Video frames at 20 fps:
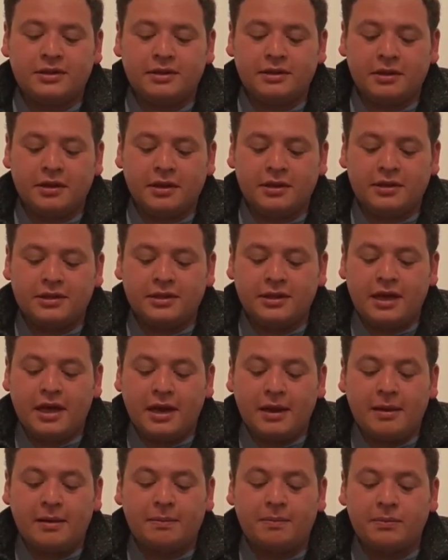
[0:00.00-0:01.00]
It's not
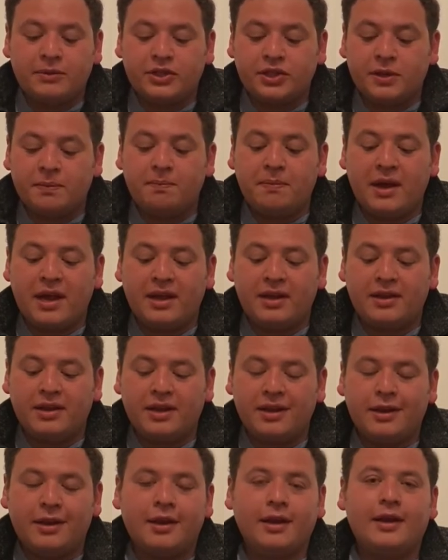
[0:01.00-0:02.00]
a cheap
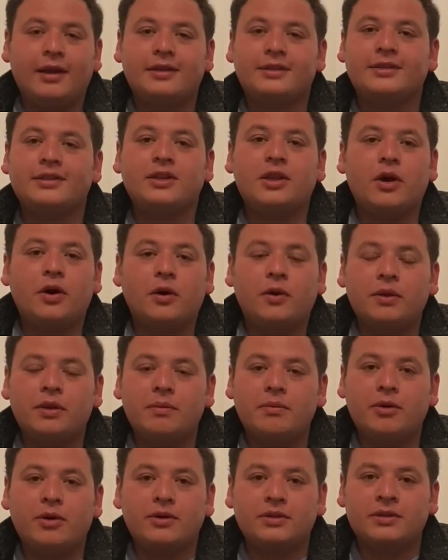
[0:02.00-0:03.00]
violin. It's not the
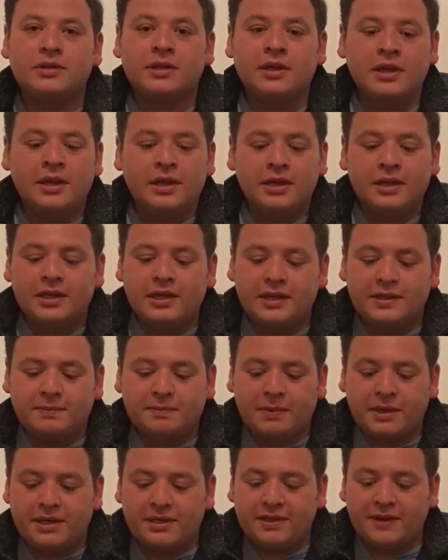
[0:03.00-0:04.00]
most
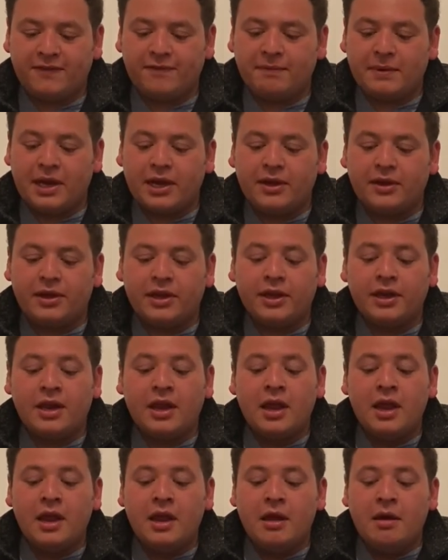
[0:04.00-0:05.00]
expensive violin,
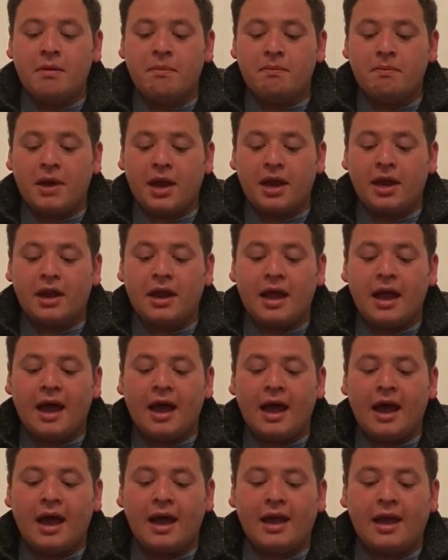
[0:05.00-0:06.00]
but
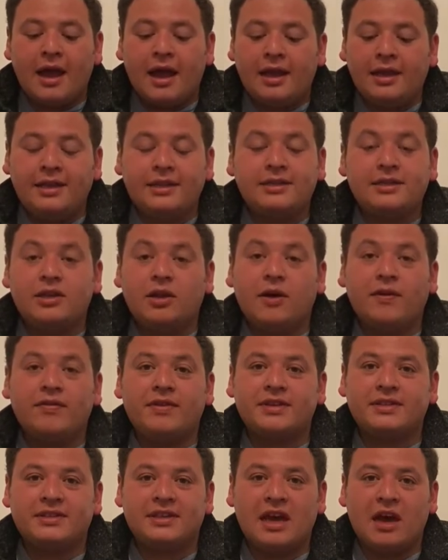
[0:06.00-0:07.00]
I just love
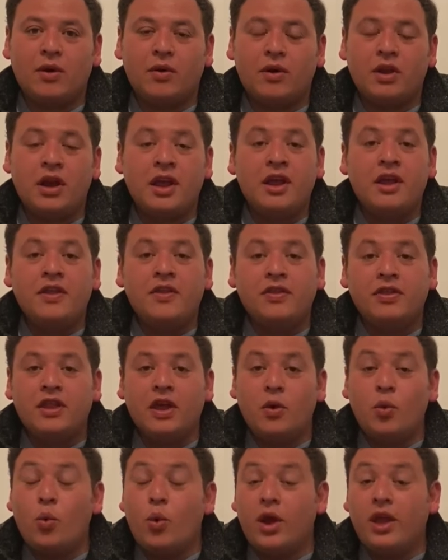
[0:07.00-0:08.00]
the sound. The
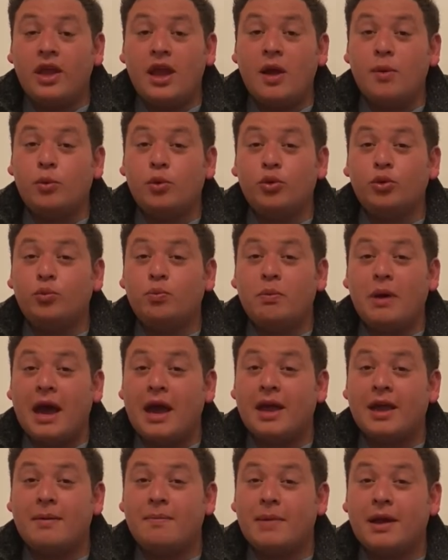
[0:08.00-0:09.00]
way I would
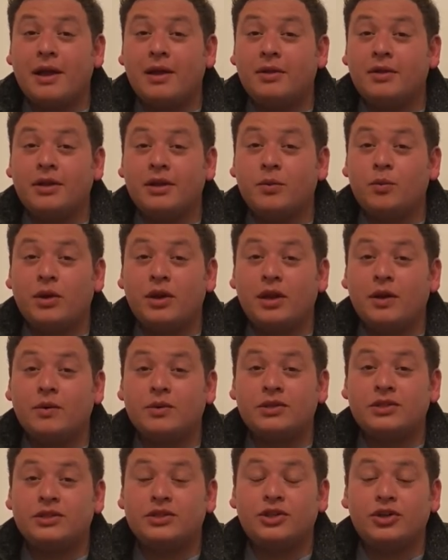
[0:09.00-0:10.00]
buy a violin when I
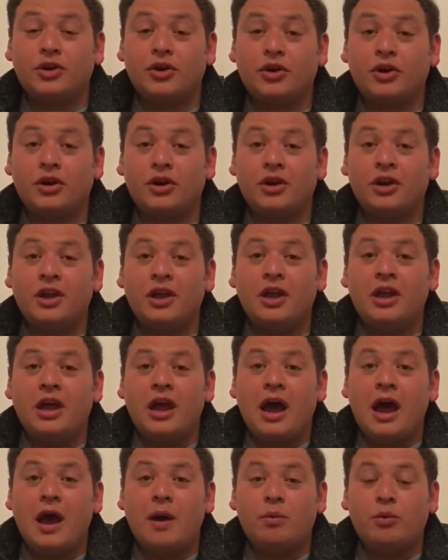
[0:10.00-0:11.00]
was younger,
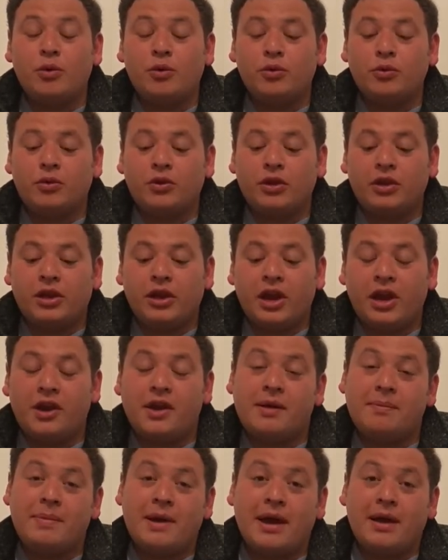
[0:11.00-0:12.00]
I would care
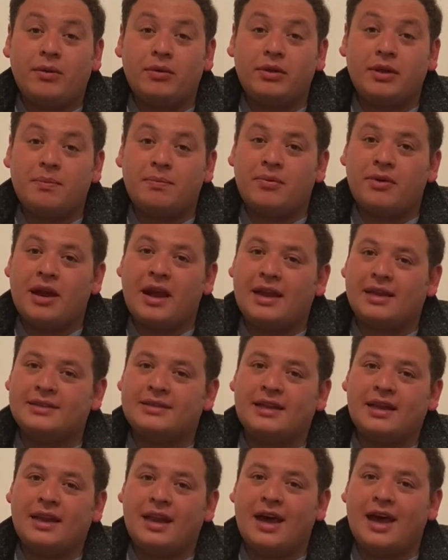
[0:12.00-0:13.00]
about the
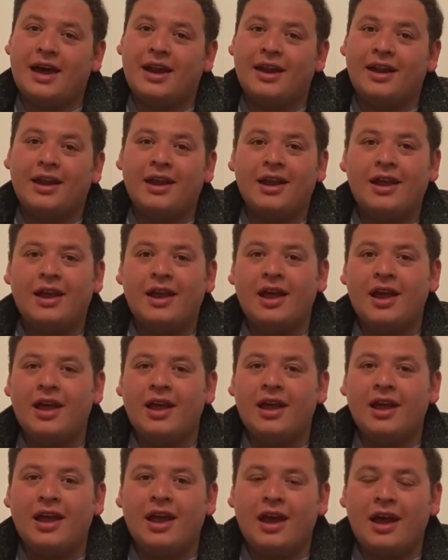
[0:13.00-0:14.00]
price a lot.
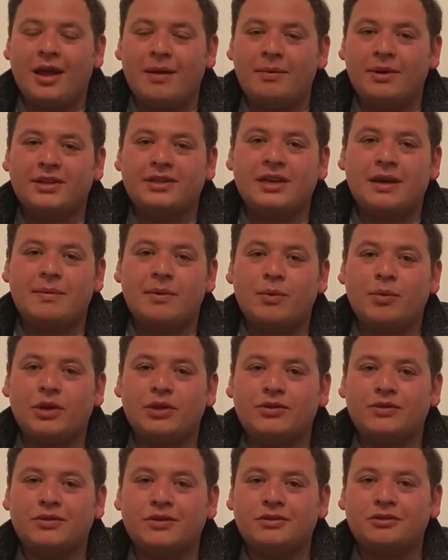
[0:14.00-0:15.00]
Every time I
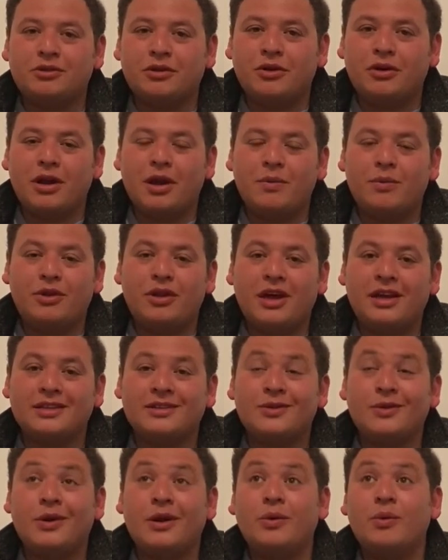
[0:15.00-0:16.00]
went to the store, I would ask,
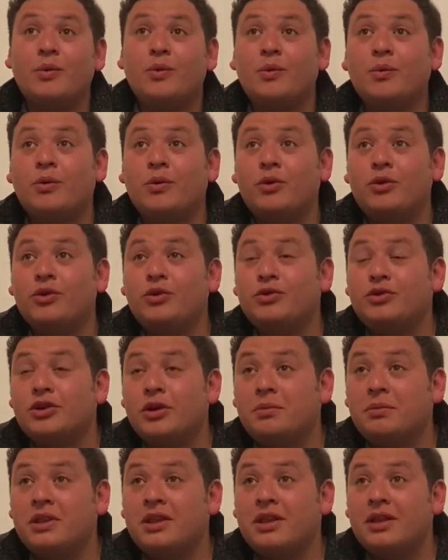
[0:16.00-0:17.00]
could you
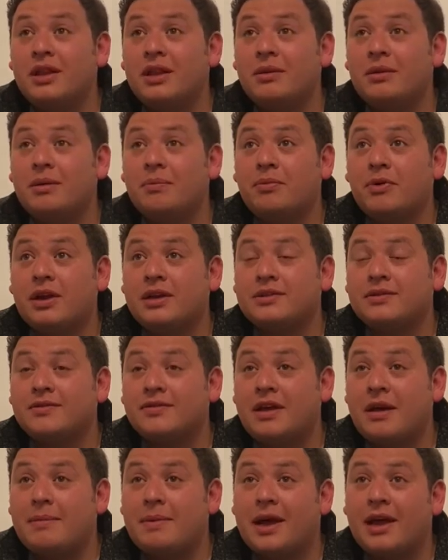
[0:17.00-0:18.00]
tell me the price of
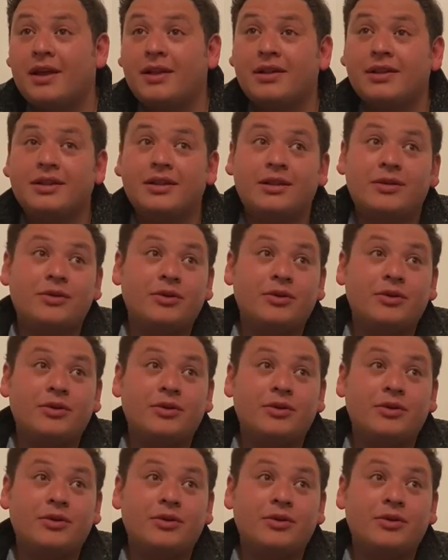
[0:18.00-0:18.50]
that violin?